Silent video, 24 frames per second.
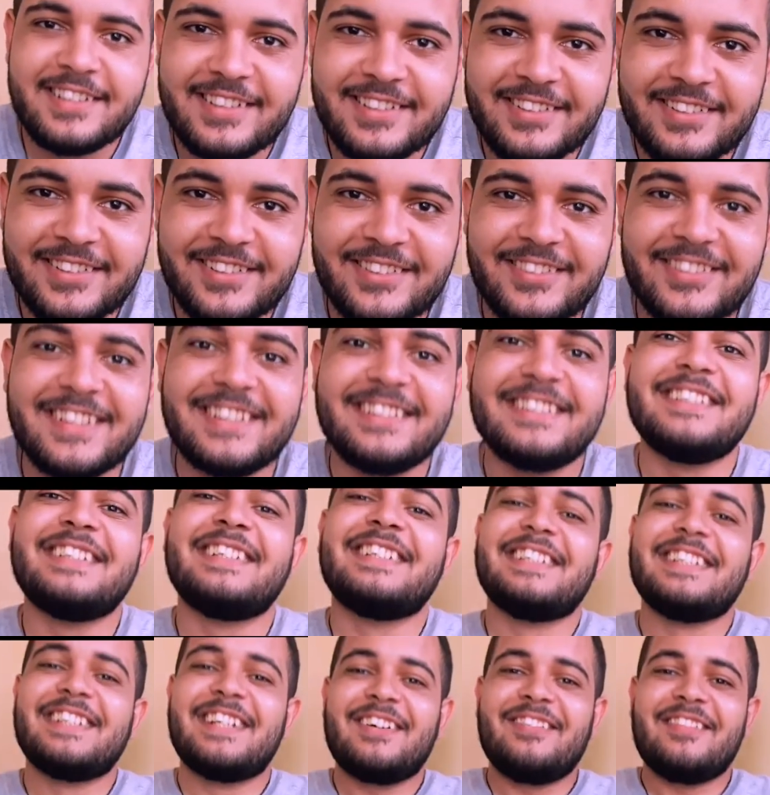You know what?
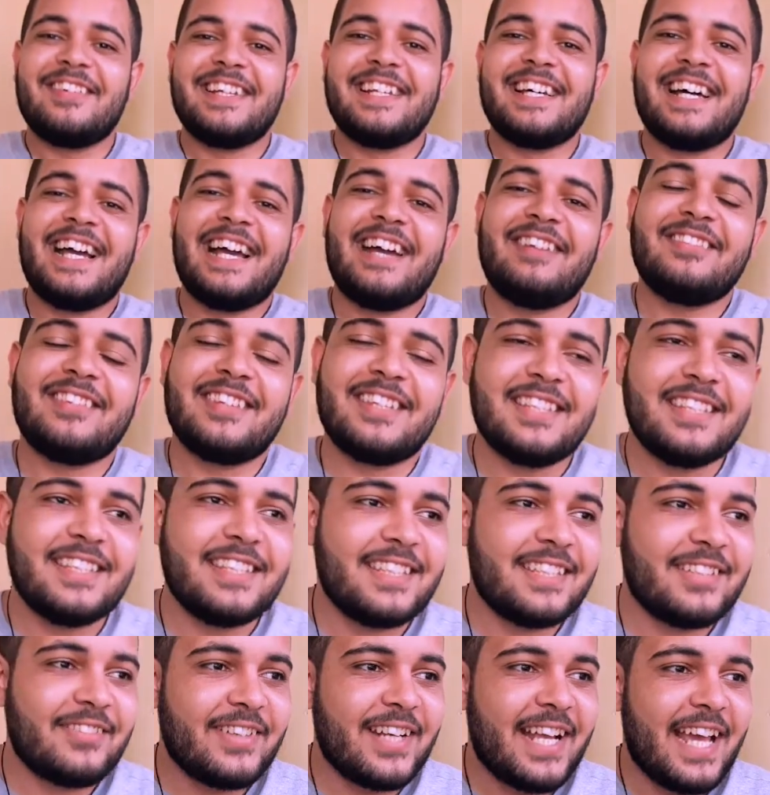When I have
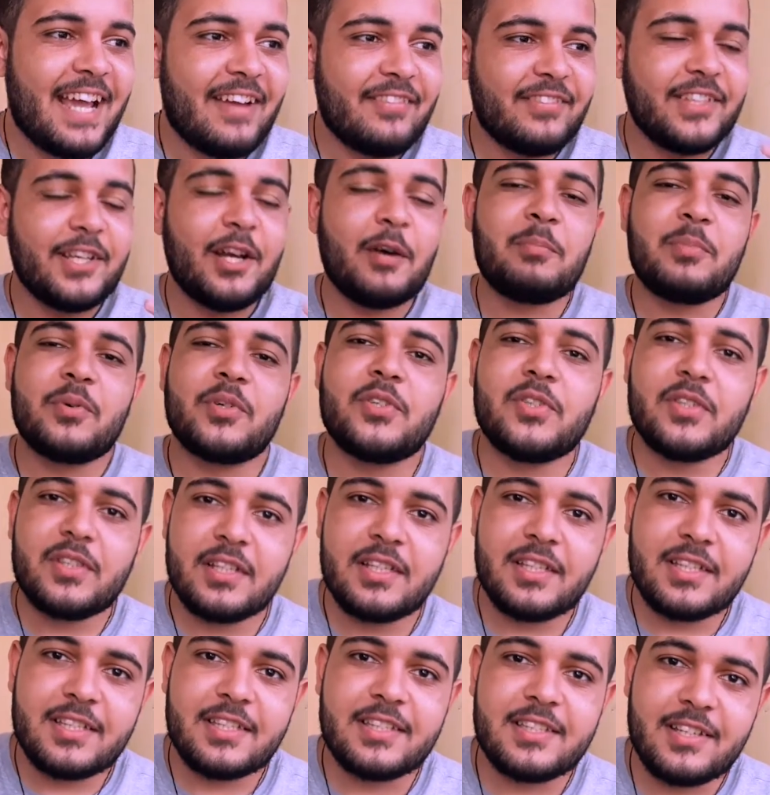the
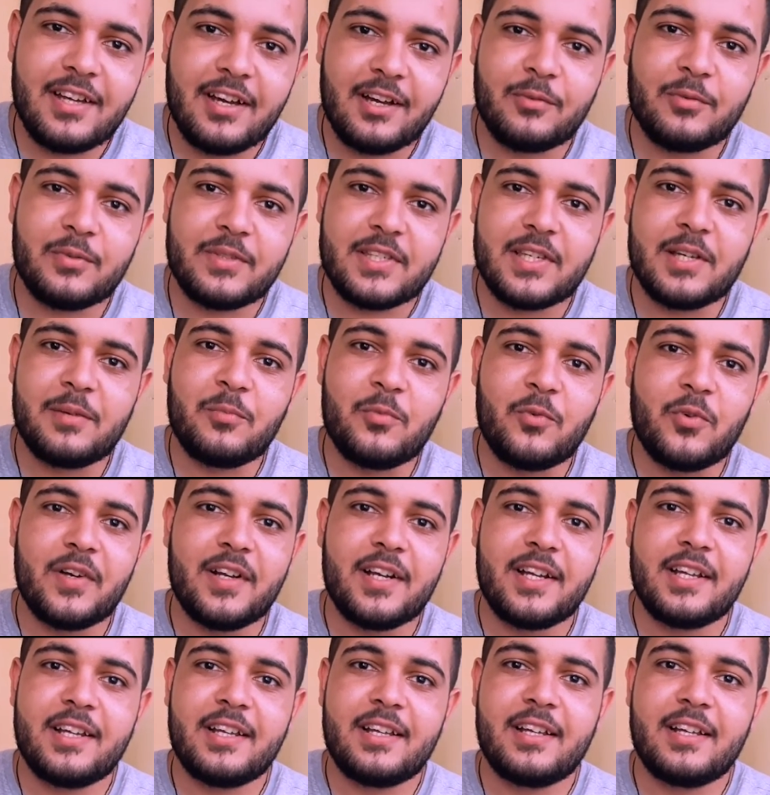opportunity to talk with someone,